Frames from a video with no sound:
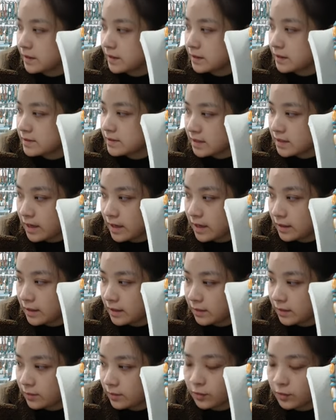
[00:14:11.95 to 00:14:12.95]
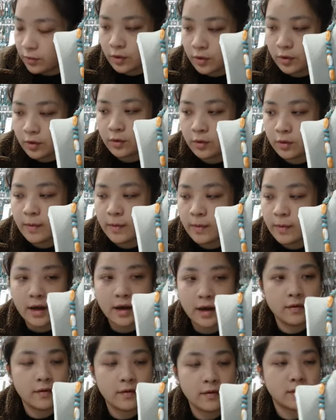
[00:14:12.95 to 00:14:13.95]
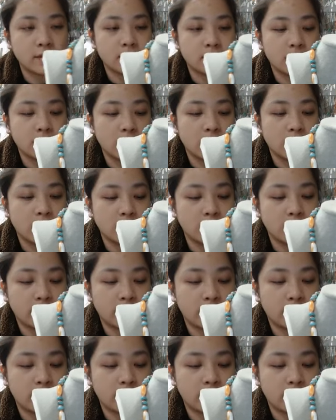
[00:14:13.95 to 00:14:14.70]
designed in pearl by ourselves,